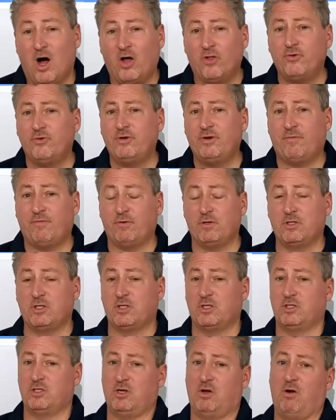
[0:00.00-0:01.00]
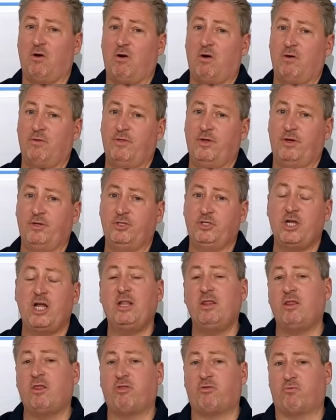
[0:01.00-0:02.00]
Other differences are the
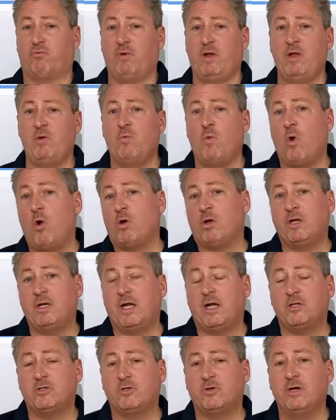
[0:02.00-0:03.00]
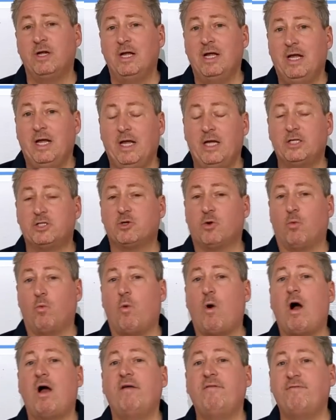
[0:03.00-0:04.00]
Gen 3 wall connector is a
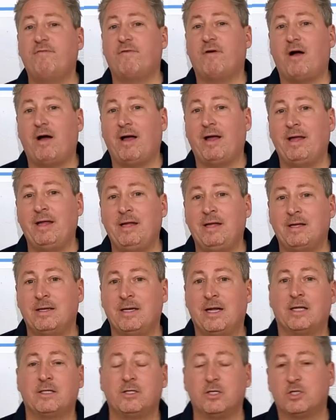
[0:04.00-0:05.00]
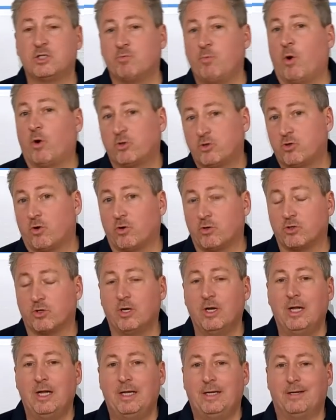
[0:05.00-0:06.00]
Wi-Fi connected smart
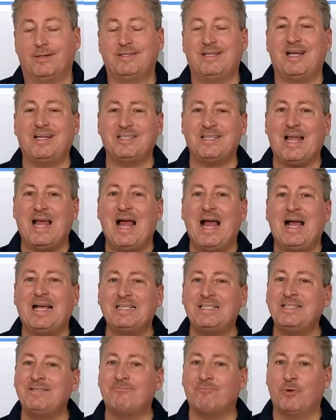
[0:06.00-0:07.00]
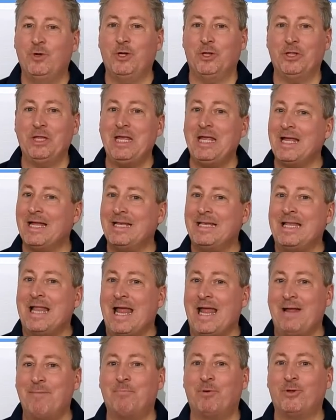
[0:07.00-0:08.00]
charger. Now Tesla hasn't really
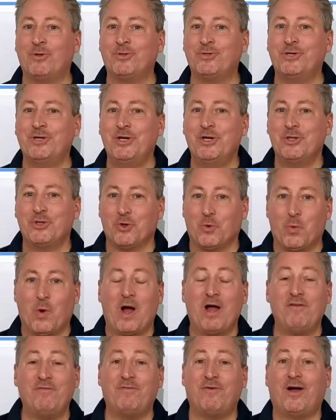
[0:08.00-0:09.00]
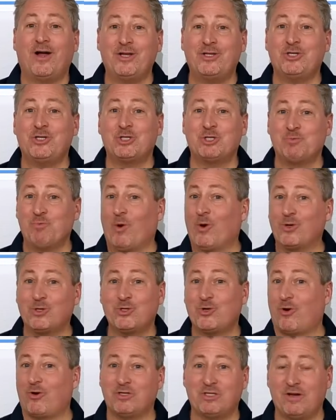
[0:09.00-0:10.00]
enabled the Wi-Fi
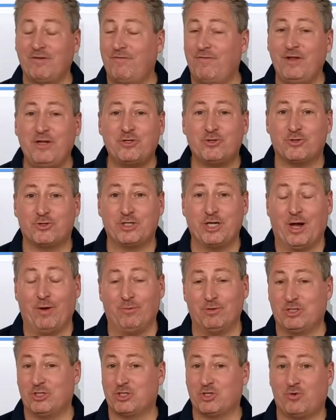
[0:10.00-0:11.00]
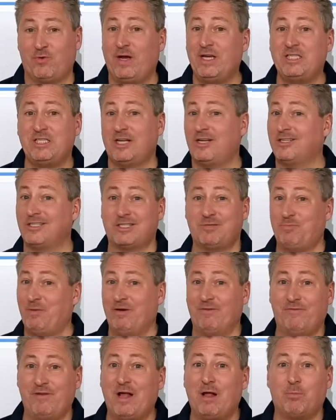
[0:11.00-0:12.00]
smart charging features yet, which is crazy because it's
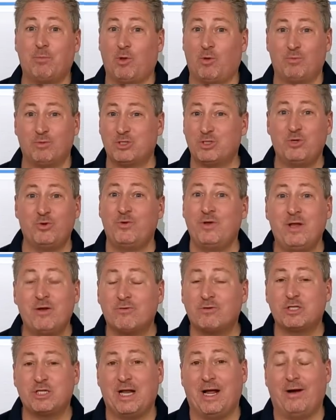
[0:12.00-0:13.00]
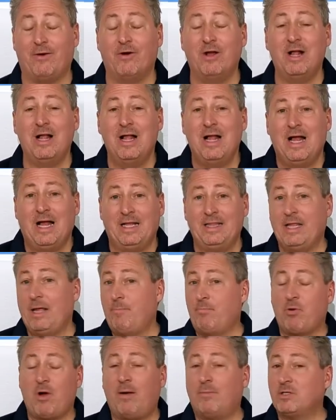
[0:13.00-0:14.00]
been available almost two years now and
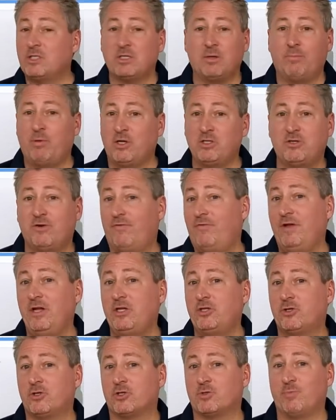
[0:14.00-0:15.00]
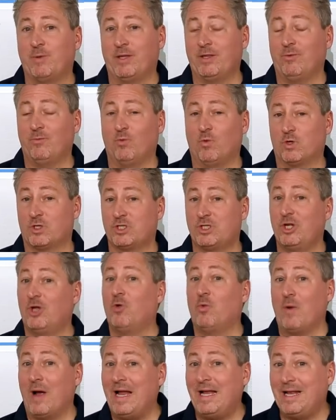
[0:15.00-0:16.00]
they promised a bunch of features, but we're
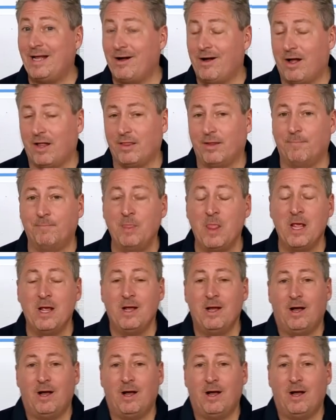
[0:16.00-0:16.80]
still waiting on them.